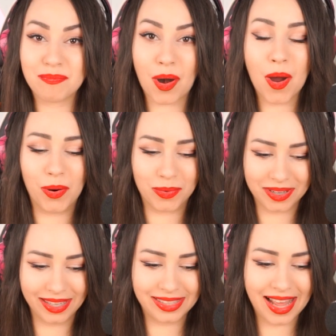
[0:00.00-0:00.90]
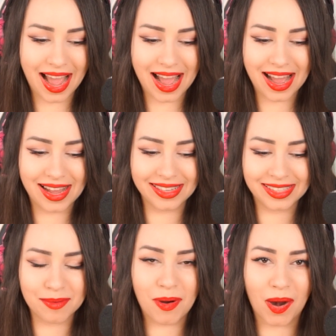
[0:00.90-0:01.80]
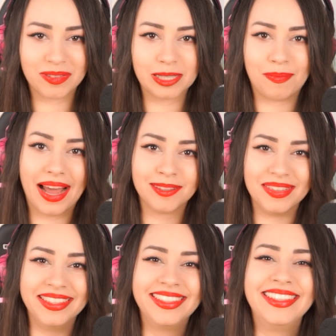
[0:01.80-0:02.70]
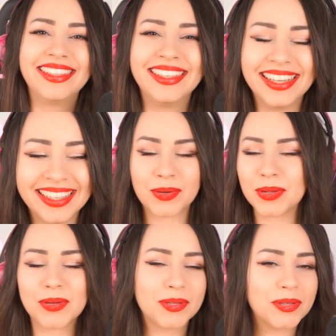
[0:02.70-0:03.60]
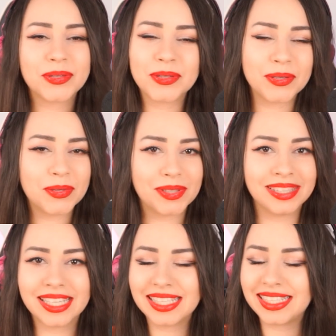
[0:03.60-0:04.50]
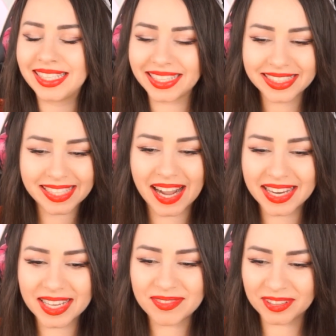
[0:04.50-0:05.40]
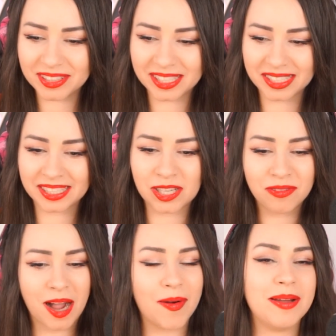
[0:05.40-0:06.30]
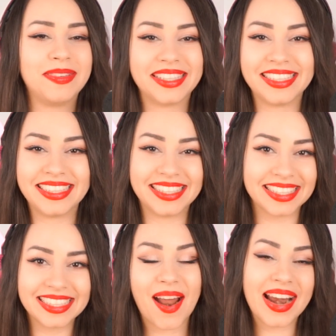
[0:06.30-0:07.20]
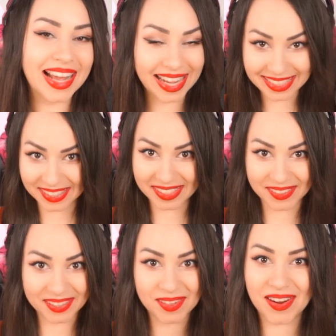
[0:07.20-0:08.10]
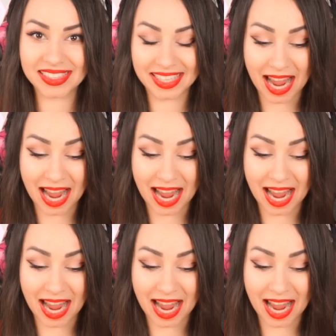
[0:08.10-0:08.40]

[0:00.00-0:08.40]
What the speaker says: Bro, it's the Marvel's Batman. Cool. Just a teeny tiny footage of how epic he is. All right, guys, thanks so much for watching.